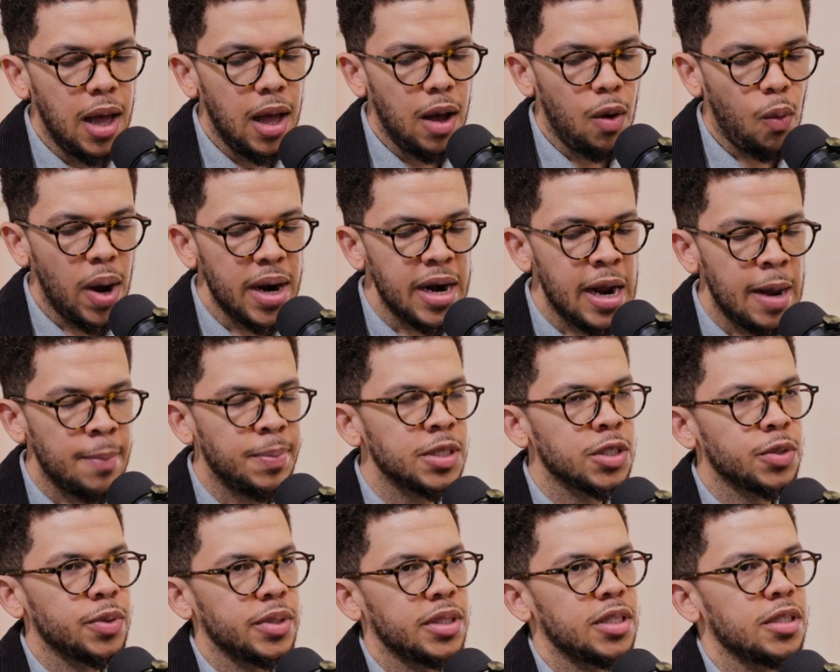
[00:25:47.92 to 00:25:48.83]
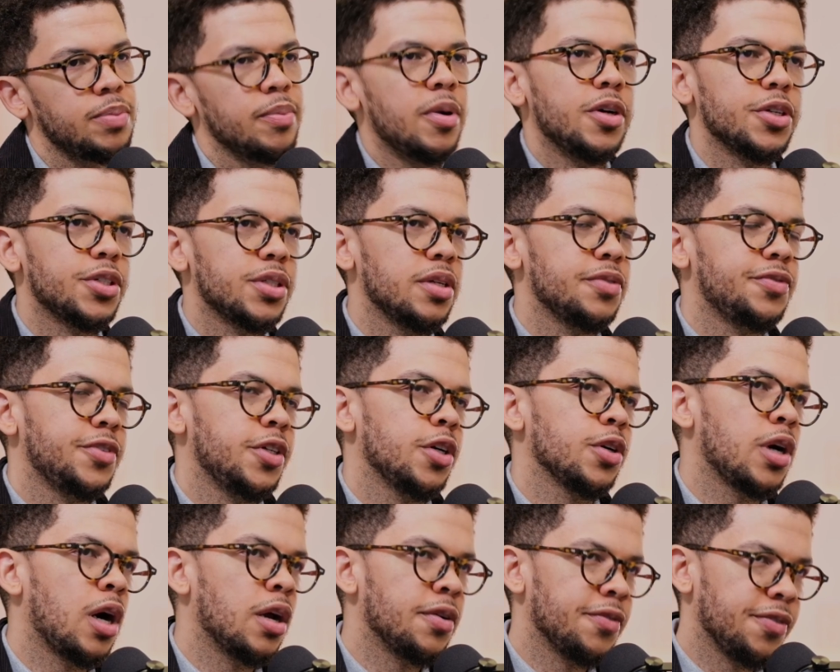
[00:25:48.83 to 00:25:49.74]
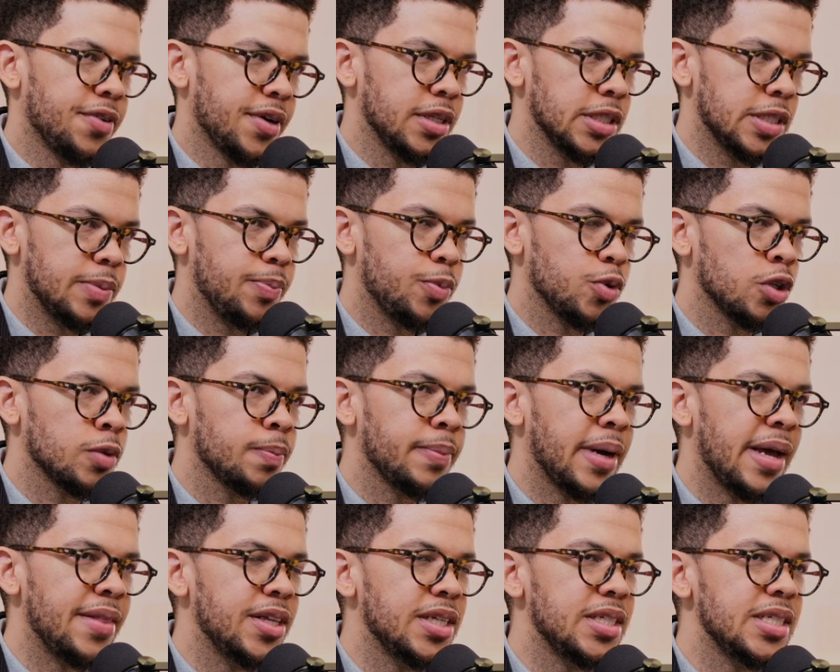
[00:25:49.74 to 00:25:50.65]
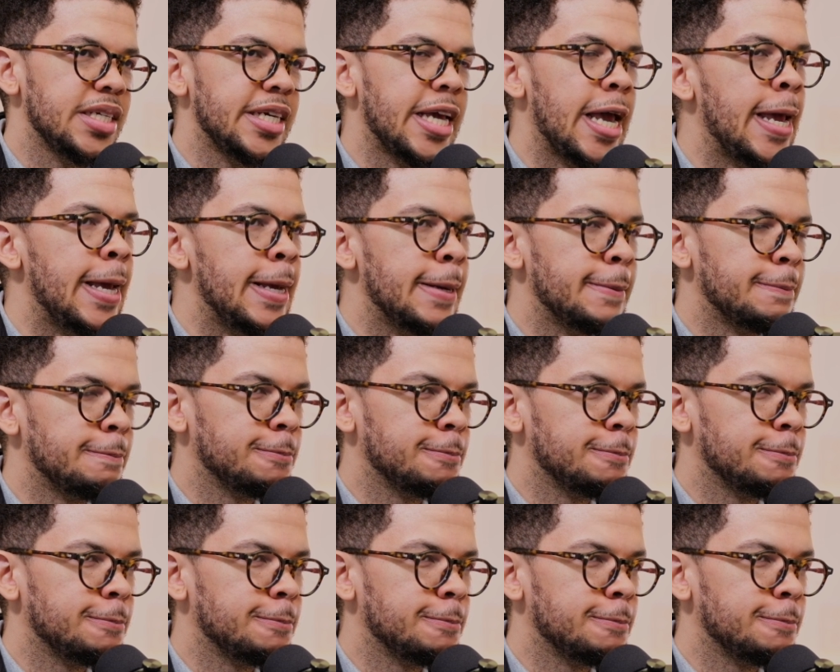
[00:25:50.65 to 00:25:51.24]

what happens with this motion of no confidence brought by the DA?